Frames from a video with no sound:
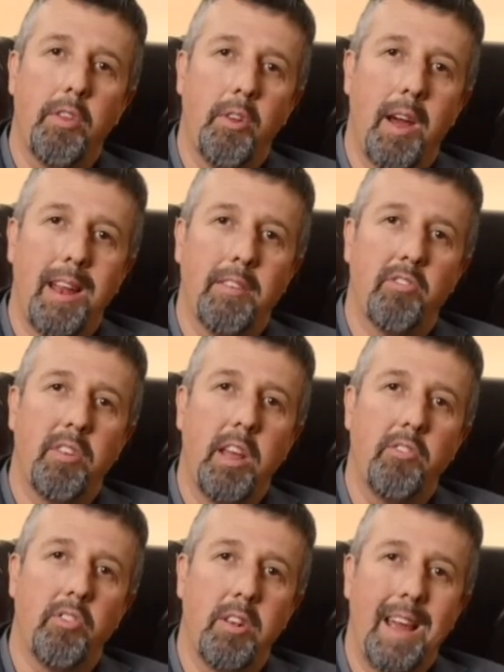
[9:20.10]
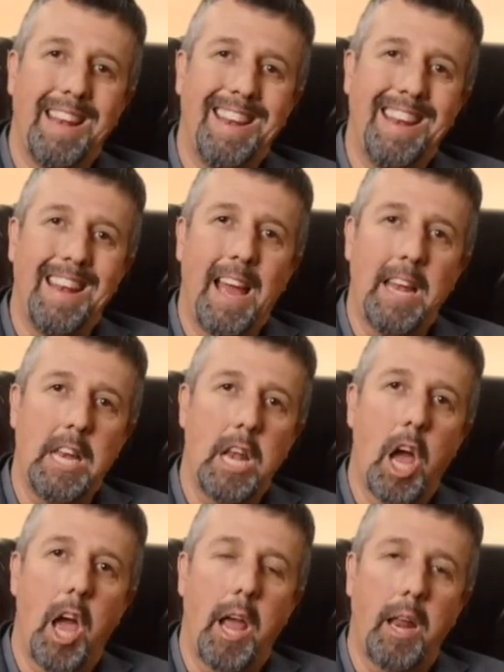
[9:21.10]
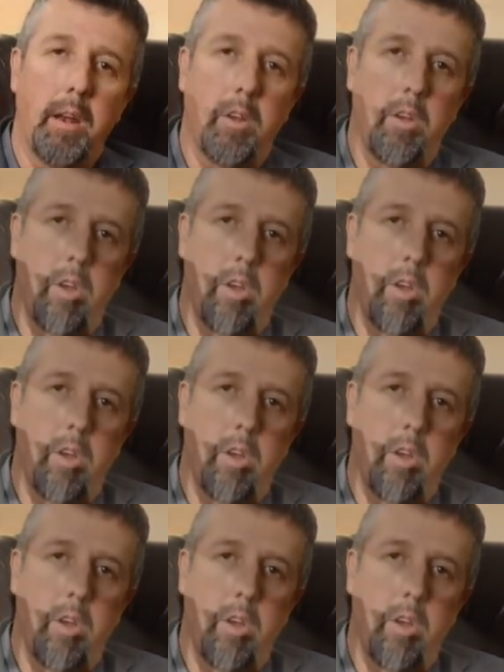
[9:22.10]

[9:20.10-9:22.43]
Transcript: of the United States in 1999.